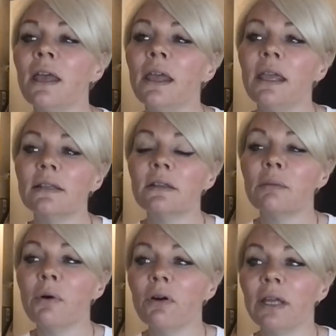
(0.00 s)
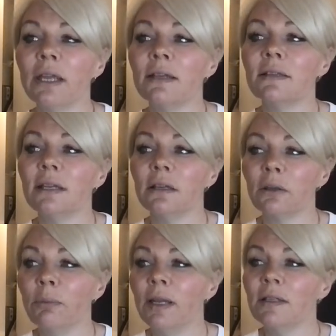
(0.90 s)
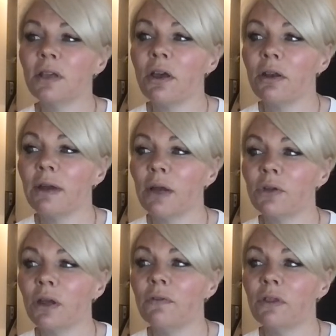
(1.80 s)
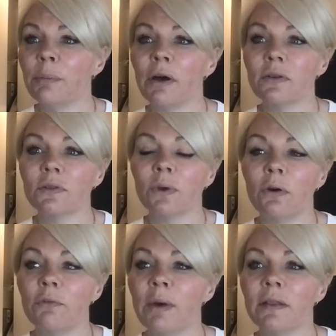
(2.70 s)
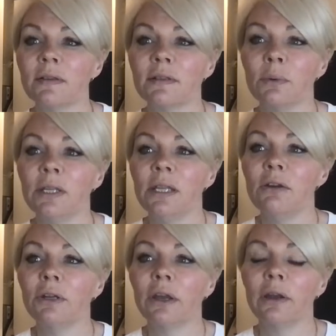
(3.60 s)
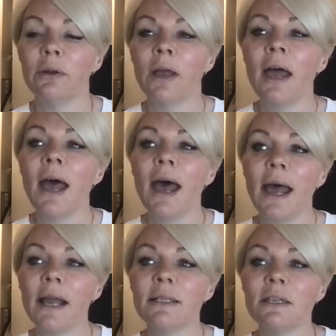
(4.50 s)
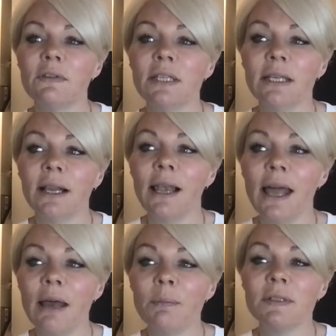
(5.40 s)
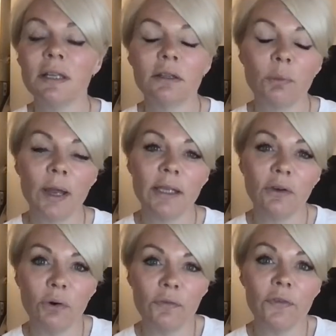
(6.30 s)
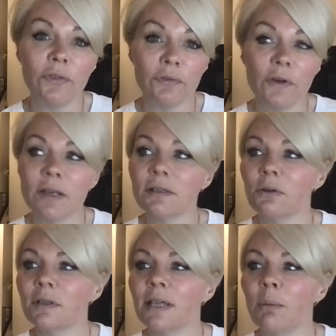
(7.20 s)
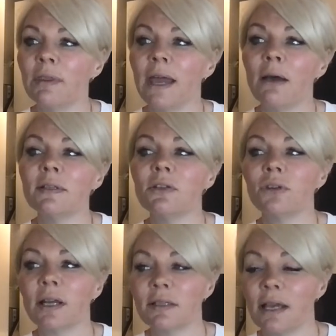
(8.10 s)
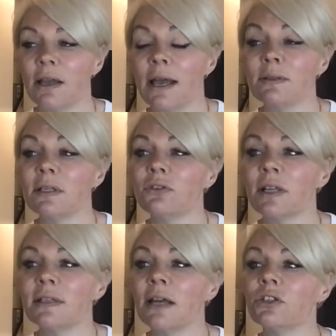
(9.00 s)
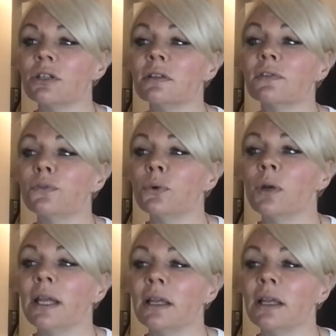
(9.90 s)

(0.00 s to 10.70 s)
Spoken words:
is that the market has seen a complete turnaround over the past 12 months. So a year ago, activity collapsed in the wake of the first lockdown, with housing transactions falling